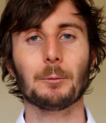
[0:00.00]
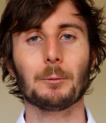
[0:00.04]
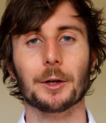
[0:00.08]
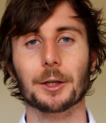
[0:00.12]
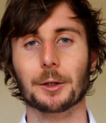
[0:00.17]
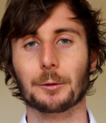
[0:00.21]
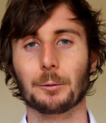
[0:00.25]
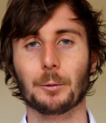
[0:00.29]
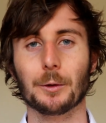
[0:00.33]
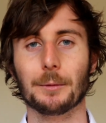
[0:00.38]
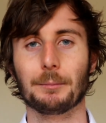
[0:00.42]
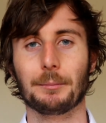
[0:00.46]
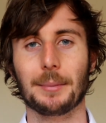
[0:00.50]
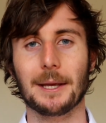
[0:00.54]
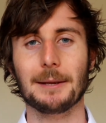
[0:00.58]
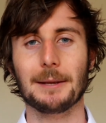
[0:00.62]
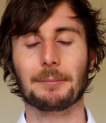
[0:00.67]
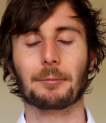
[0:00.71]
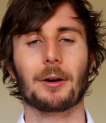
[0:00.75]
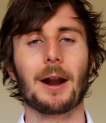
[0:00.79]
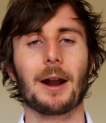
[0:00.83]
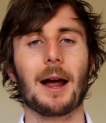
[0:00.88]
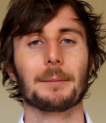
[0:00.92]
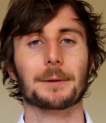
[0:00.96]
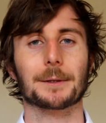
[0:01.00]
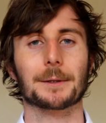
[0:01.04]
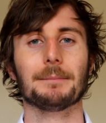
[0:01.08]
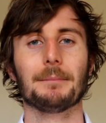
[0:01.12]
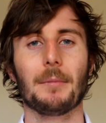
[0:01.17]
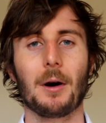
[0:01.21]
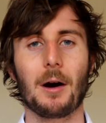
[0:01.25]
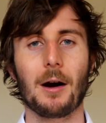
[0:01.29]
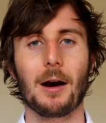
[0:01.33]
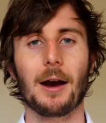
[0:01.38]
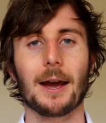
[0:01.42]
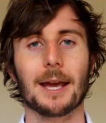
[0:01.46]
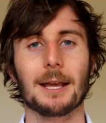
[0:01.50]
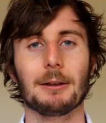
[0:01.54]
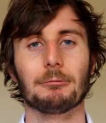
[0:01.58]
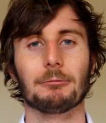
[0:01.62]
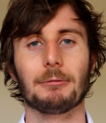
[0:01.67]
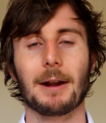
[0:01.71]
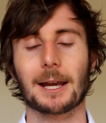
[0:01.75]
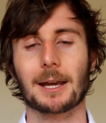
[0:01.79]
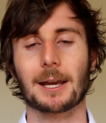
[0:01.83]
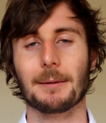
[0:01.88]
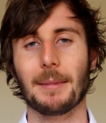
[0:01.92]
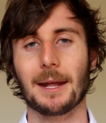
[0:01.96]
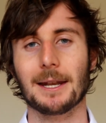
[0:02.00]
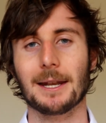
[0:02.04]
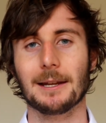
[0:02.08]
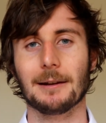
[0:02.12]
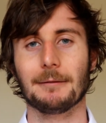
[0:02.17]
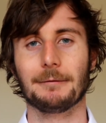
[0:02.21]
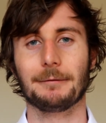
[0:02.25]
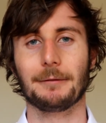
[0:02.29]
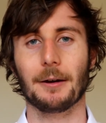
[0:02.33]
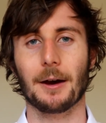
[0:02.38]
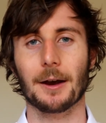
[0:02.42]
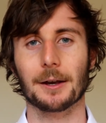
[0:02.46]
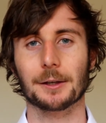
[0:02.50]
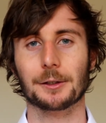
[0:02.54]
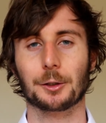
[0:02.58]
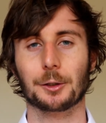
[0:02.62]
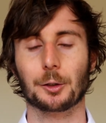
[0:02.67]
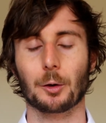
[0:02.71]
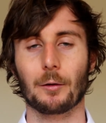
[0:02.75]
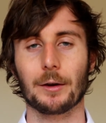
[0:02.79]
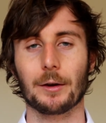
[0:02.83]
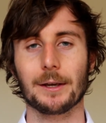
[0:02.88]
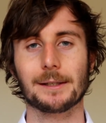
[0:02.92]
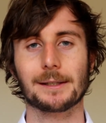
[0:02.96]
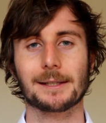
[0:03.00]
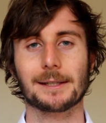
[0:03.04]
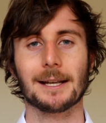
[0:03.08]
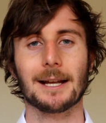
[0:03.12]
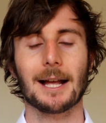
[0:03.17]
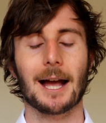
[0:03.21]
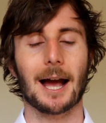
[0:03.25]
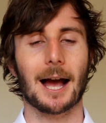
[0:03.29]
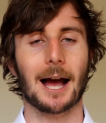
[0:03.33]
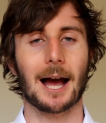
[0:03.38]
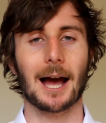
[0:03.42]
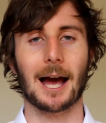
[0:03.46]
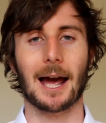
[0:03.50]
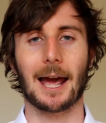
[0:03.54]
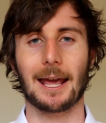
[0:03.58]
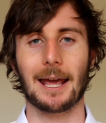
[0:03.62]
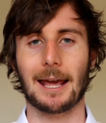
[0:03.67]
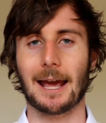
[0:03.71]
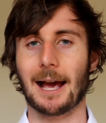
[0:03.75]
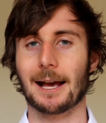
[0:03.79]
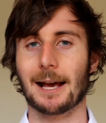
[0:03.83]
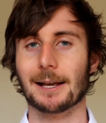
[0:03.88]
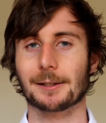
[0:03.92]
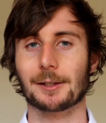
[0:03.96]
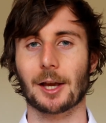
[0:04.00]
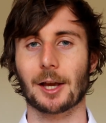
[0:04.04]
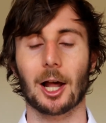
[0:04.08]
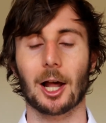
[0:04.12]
which would be perhaps my recommended first choice. It has